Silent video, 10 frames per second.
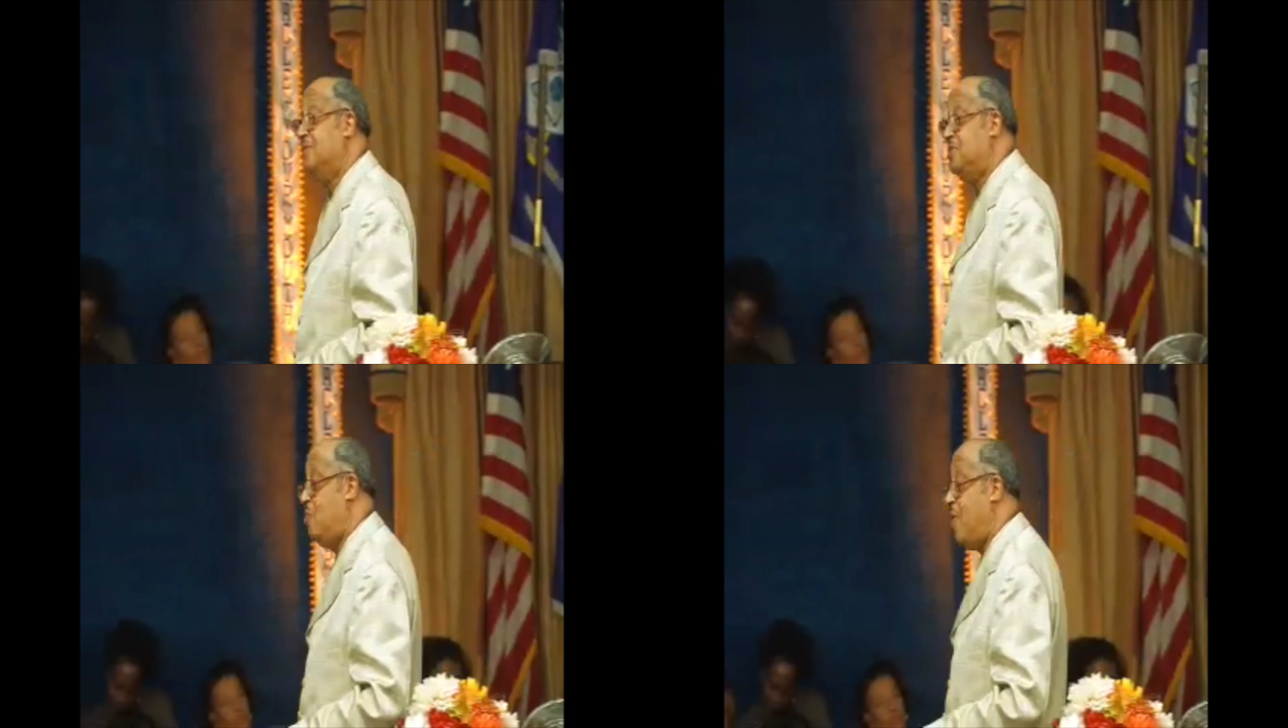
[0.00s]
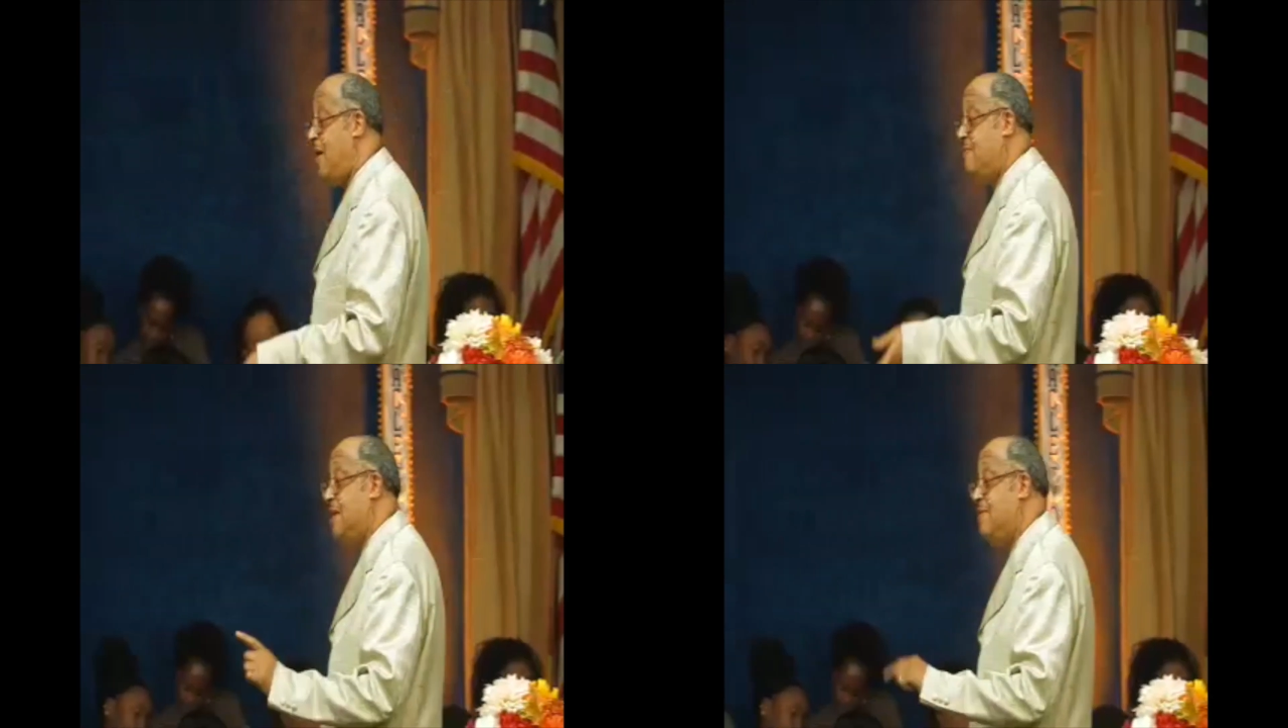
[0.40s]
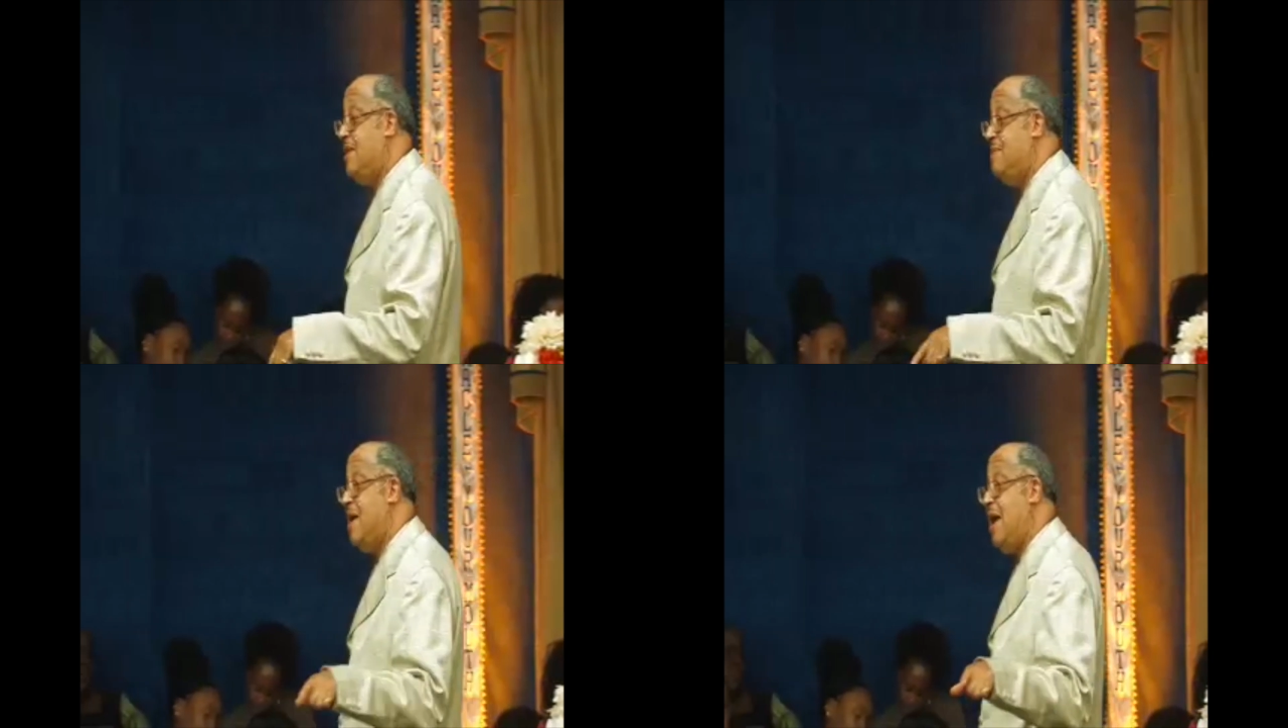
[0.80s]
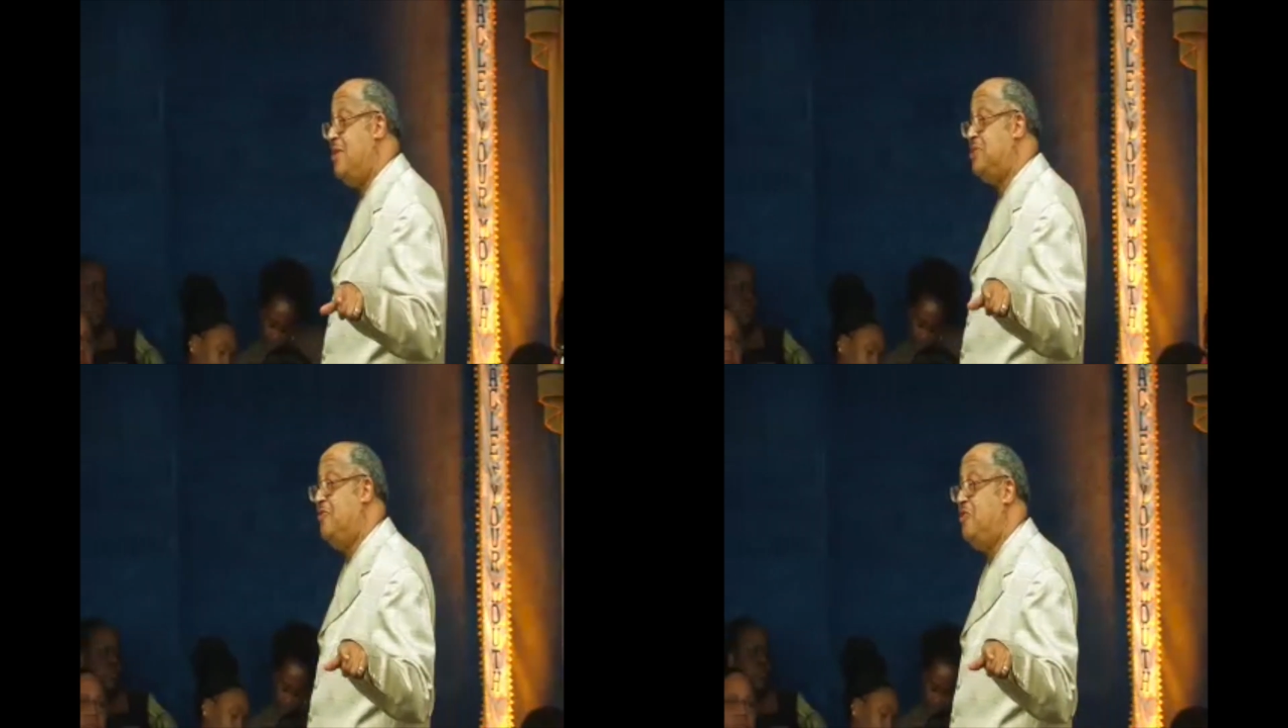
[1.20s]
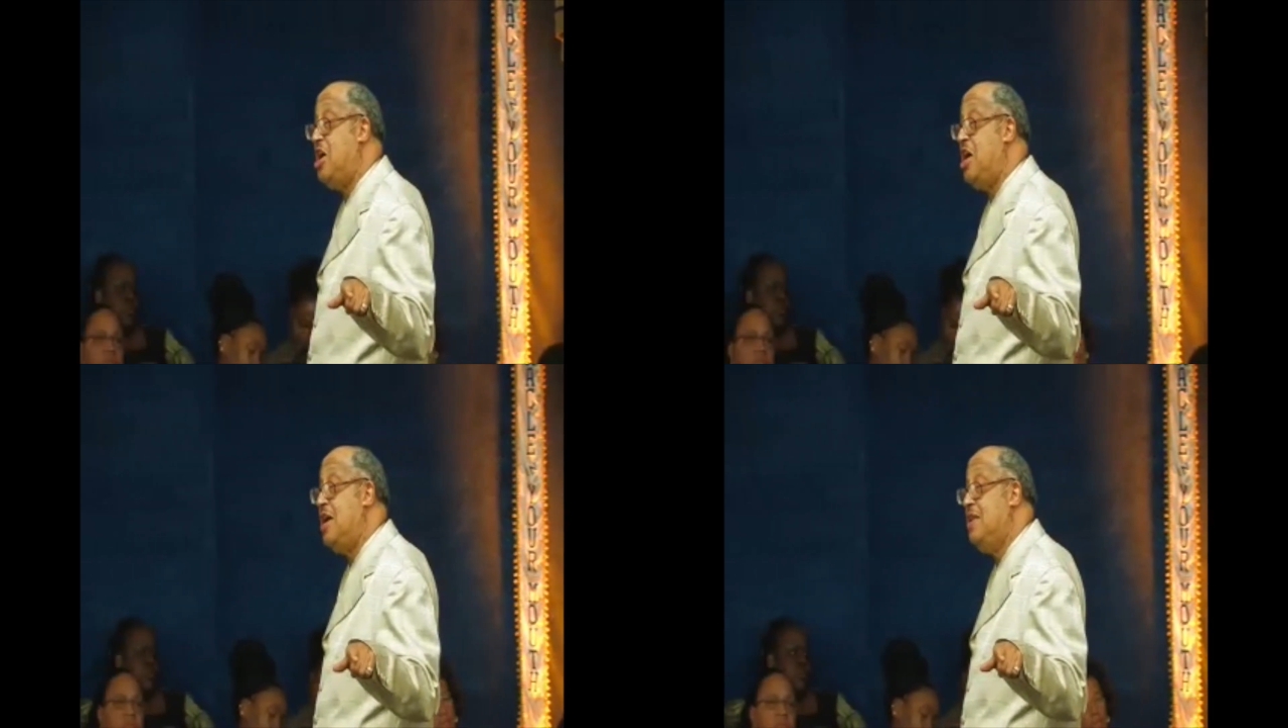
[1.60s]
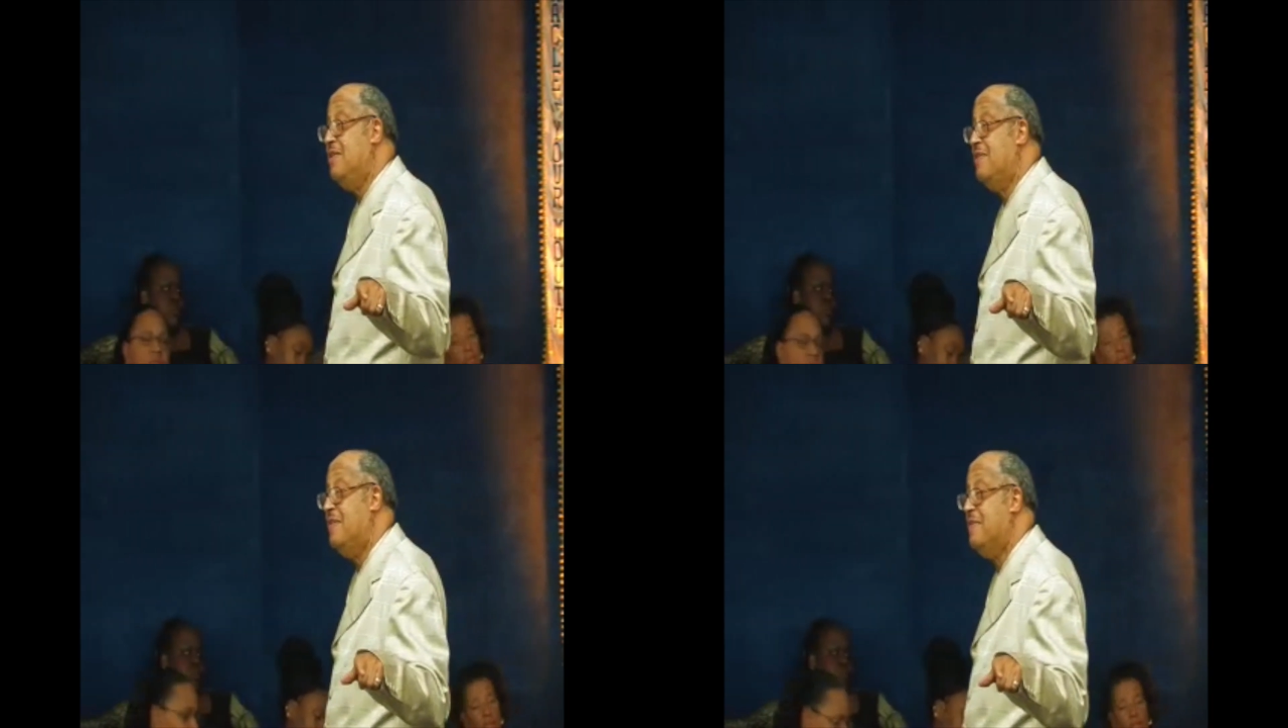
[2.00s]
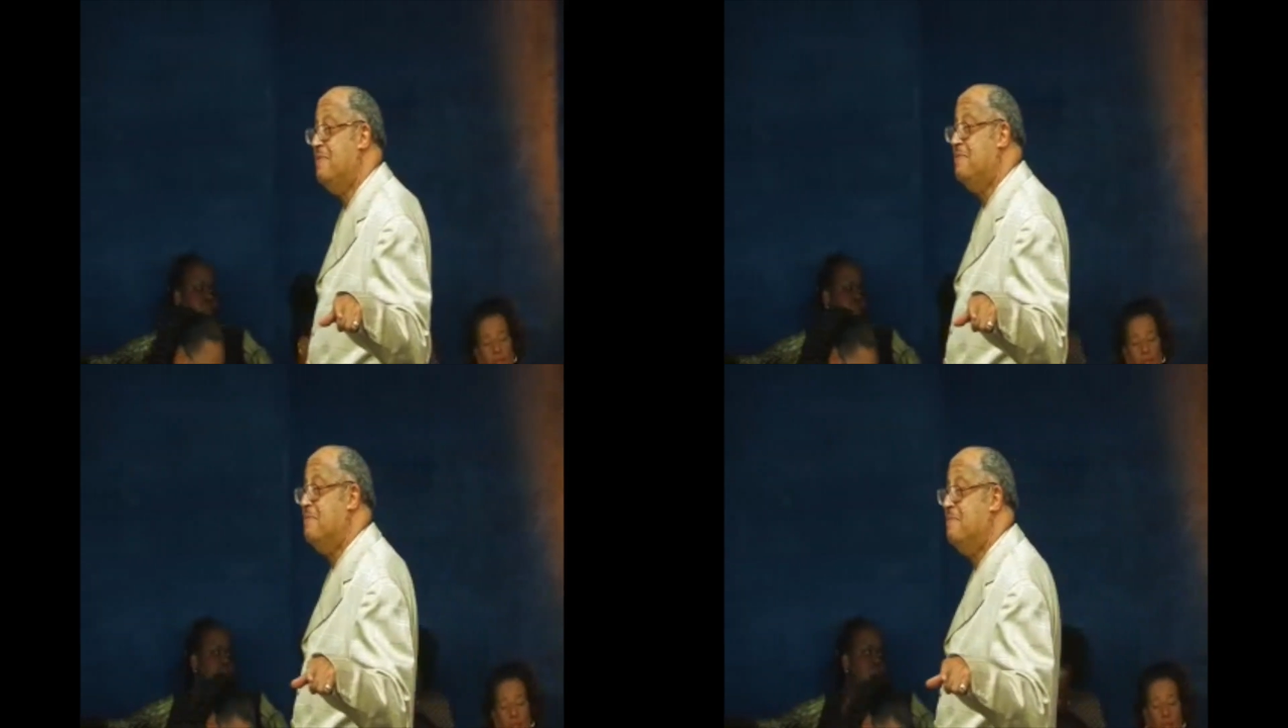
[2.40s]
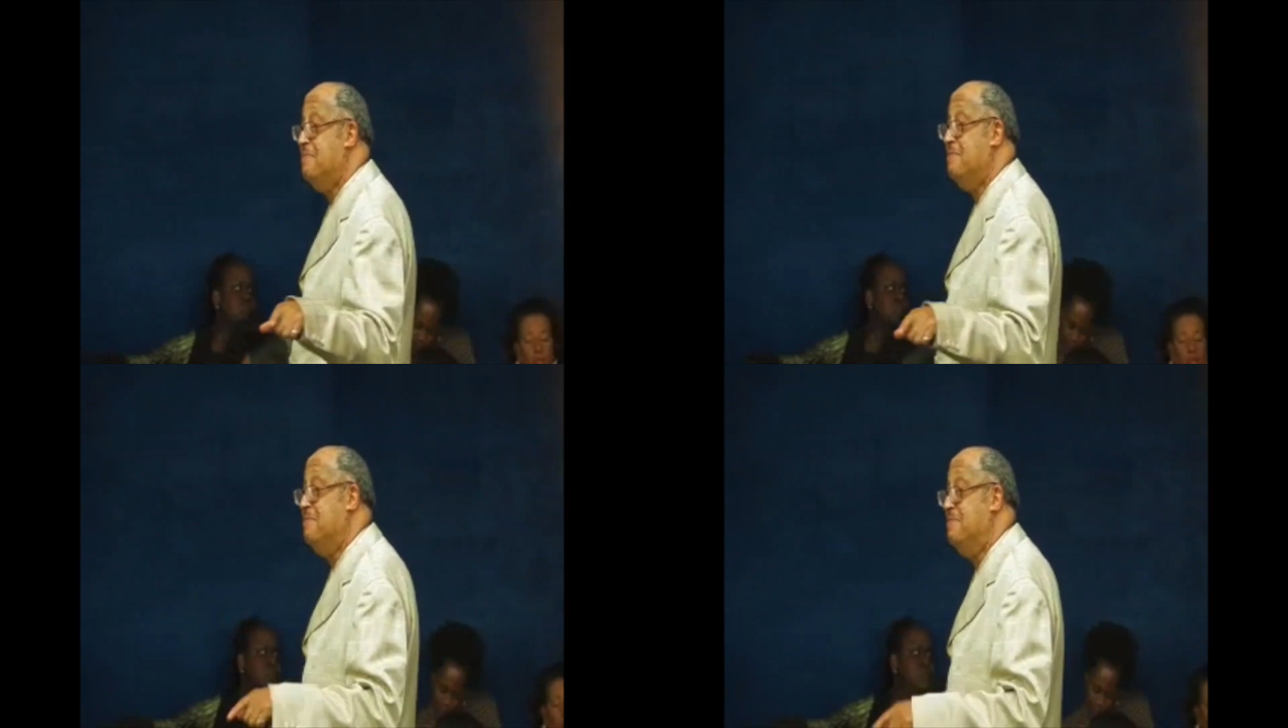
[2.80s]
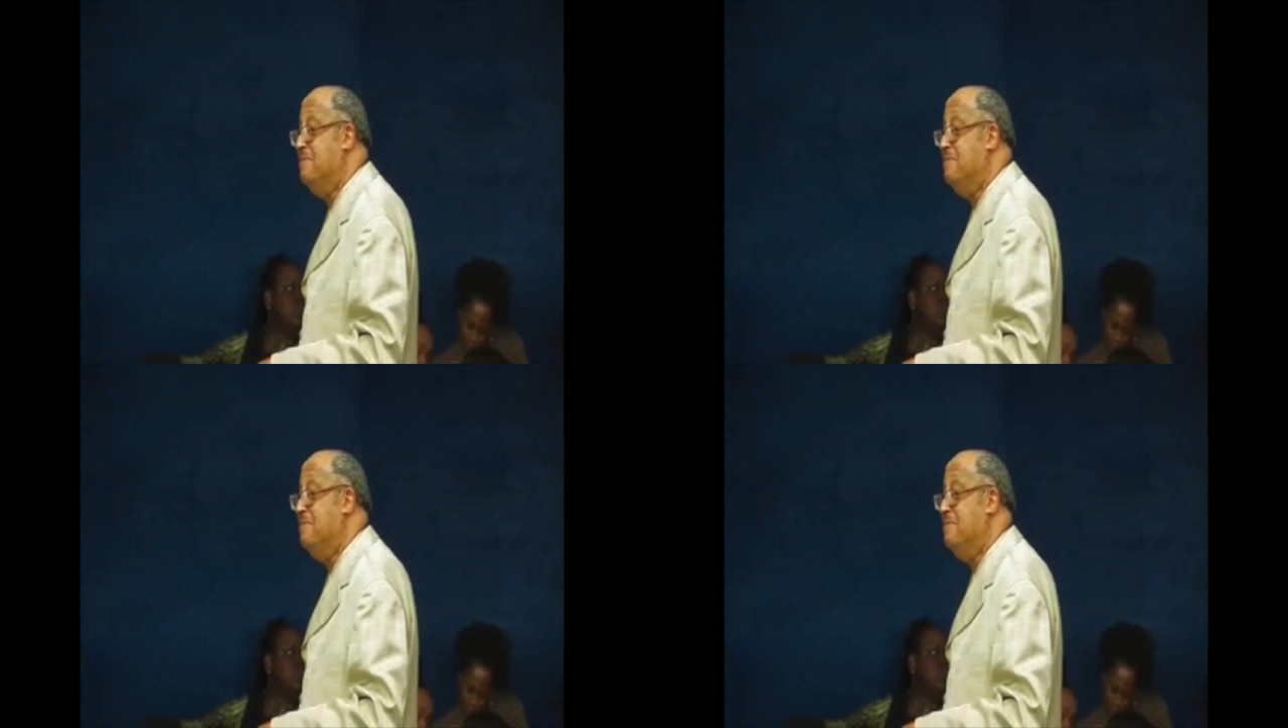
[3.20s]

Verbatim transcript: So while I'm living, let me have some fun. Oh, Jesus.